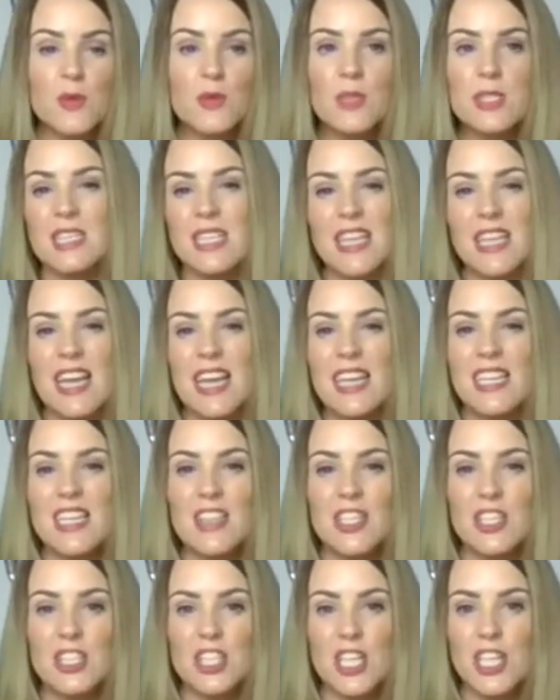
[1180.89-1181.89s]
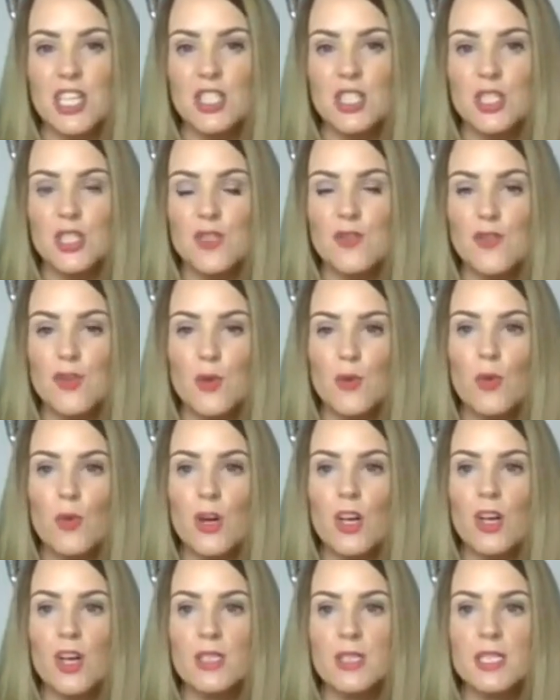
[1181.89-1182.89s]
I wouldn't say any of the changes are for the
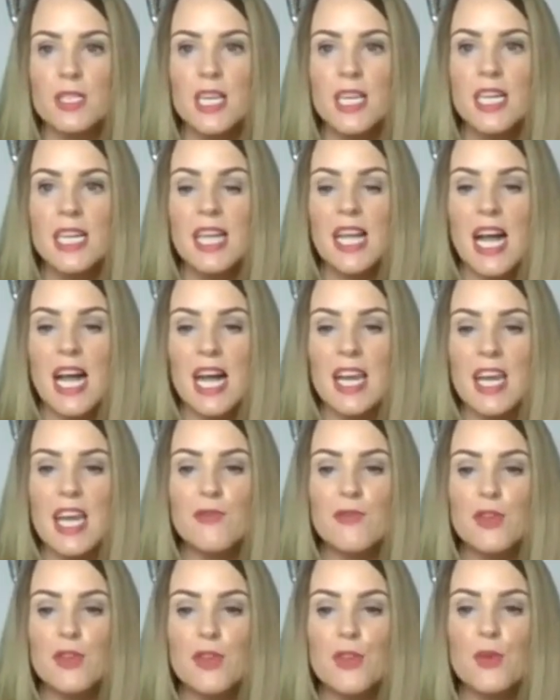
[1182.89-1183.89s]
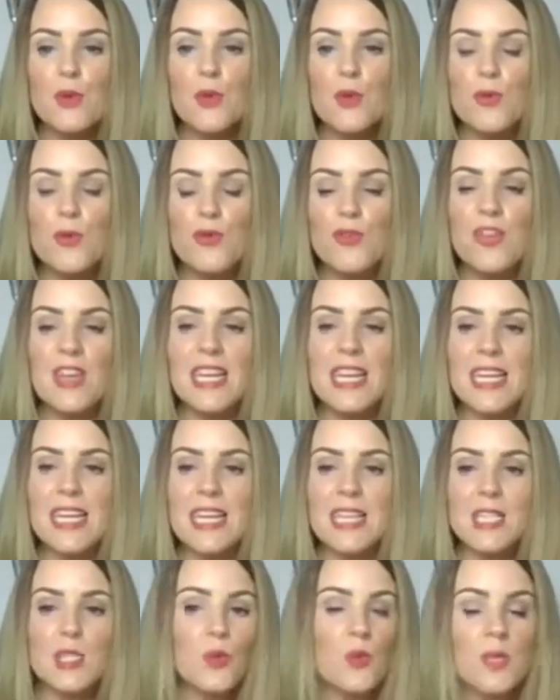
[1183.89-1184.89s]
worse, and every thought,
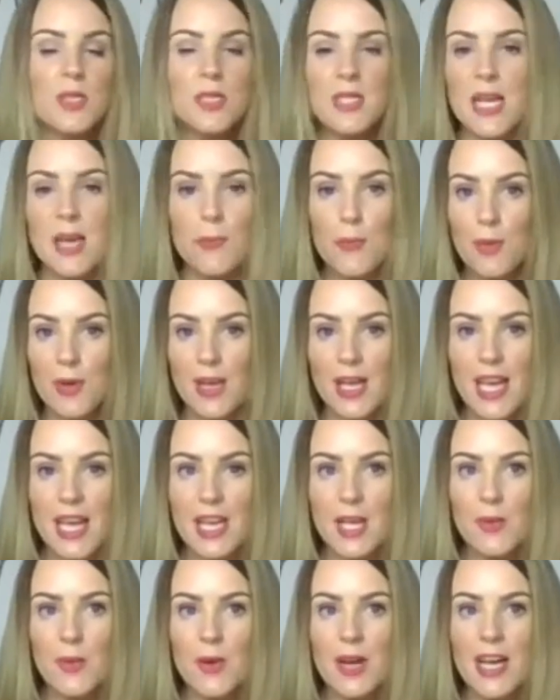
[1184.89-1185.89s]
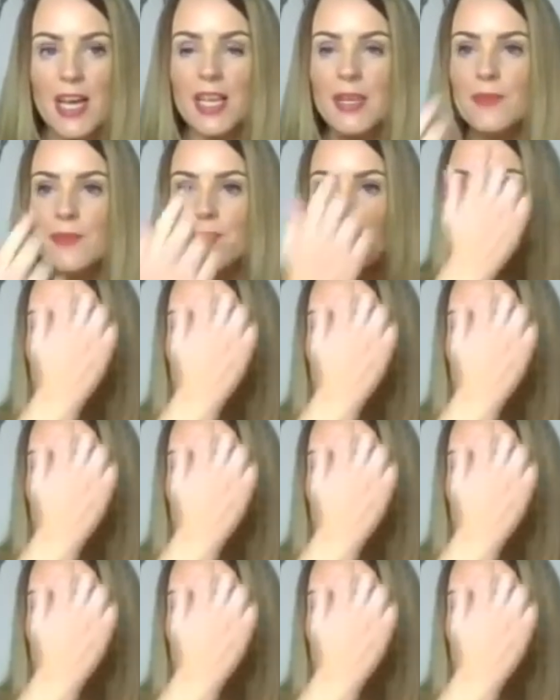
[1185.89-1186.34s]
feeling is always temporary anyway.